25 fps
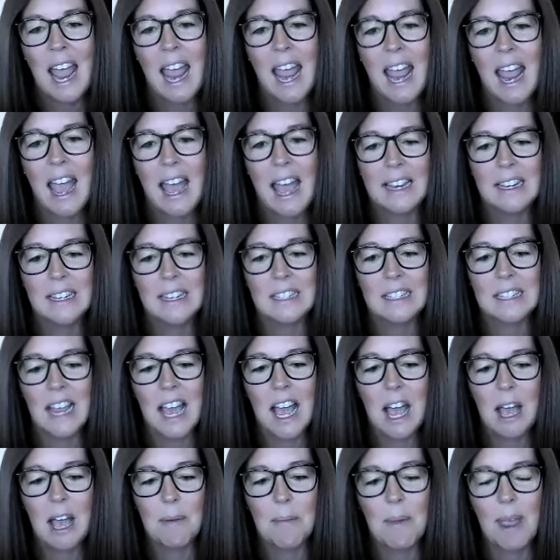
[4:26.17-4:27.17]
And,
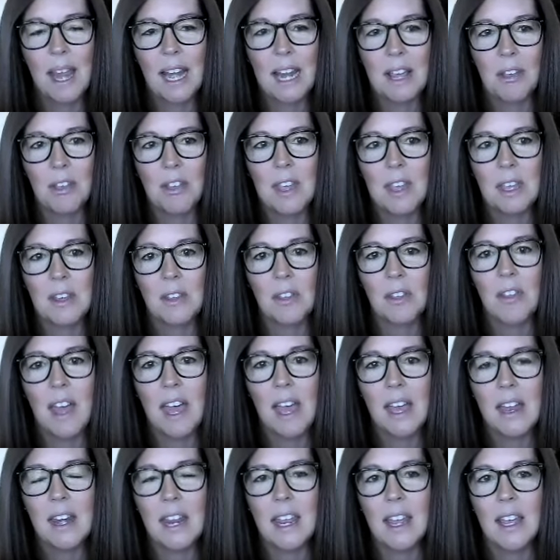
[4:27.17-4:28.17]
um, and I think
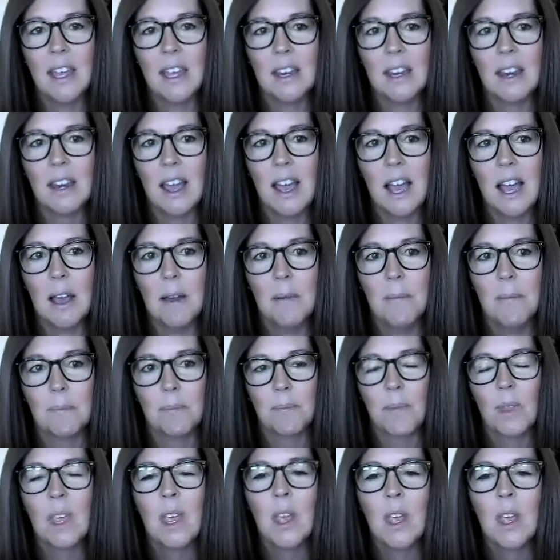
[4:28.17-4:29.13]
that it, um,